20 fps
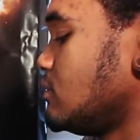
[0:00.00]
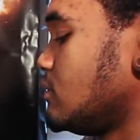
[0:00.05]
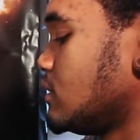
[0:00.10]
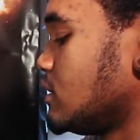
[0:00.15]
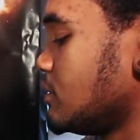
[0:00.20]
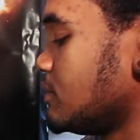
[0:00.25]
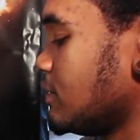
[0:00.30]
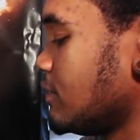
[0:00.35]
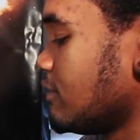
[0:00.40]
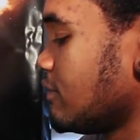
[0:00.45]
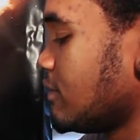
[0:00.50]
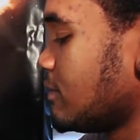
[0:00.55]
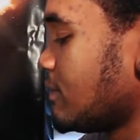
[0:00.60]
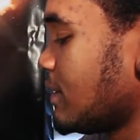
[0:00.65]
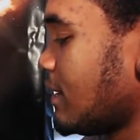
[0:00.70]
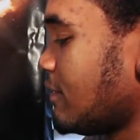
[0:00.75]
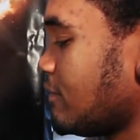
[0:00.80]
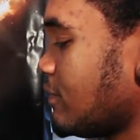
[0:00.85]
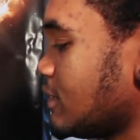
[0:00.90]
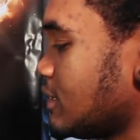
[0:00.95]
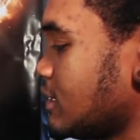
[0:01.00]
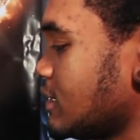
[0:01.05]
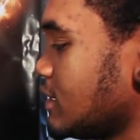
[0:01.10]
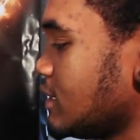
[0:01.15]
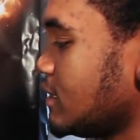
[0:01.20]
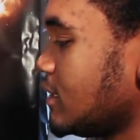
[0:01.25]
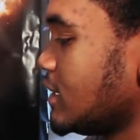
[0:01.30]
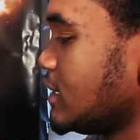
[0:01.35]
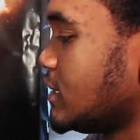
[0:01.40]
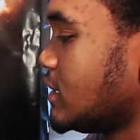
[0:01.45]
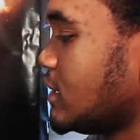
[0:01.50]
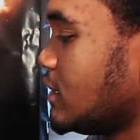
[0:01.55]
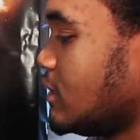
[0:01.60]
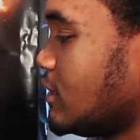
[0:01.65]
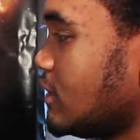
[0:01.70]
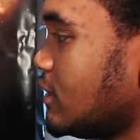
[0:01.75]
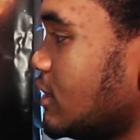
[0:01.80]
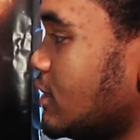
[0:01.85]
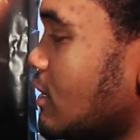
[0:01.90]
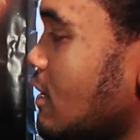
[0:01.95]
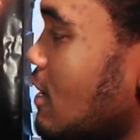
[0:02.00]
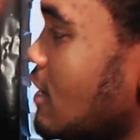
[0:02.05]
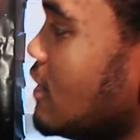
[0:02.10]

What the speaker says: So both of them have articulation in there.